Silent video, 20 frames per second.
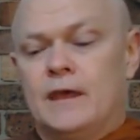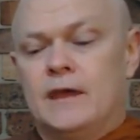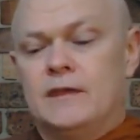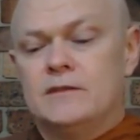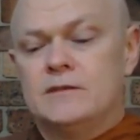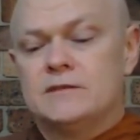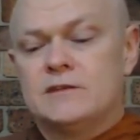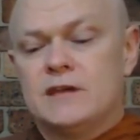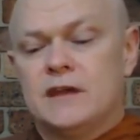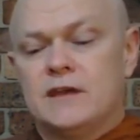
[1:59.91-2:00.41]
In
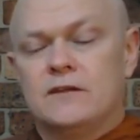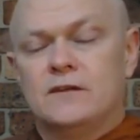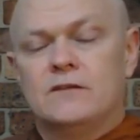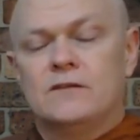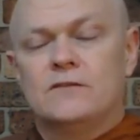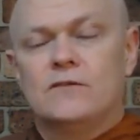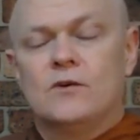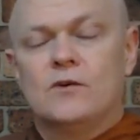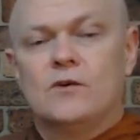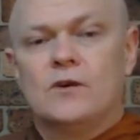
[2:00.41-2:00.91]
the
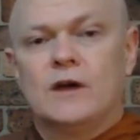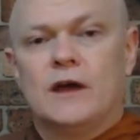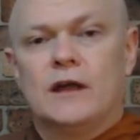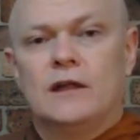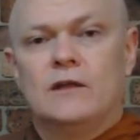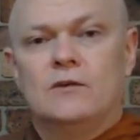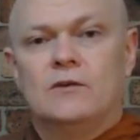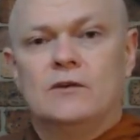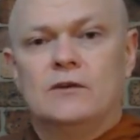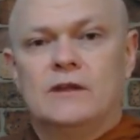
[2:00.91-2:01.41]
second talk, I
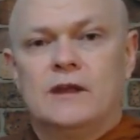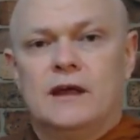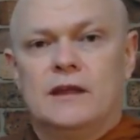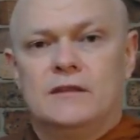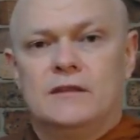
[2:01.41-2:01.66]
looked at